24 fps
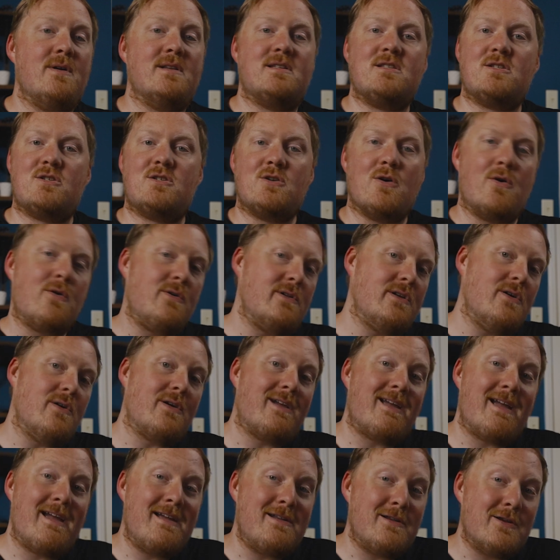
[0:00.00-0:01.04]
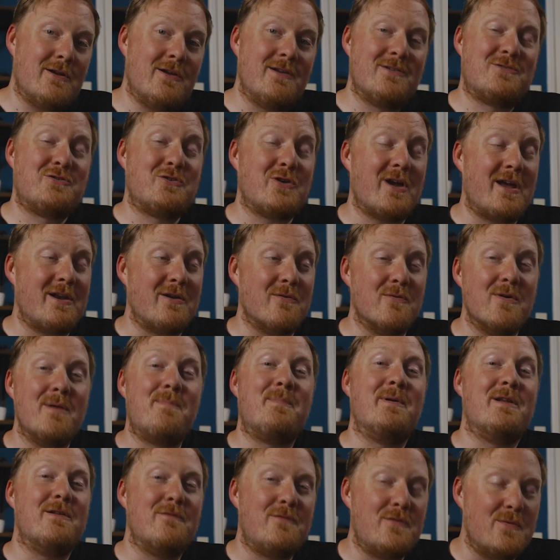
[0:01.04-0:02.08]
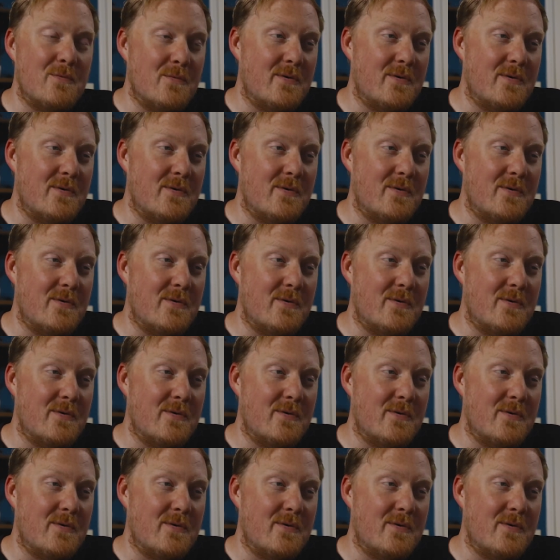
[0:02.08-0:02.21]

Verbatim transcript: it's totally okay to try to rip it if you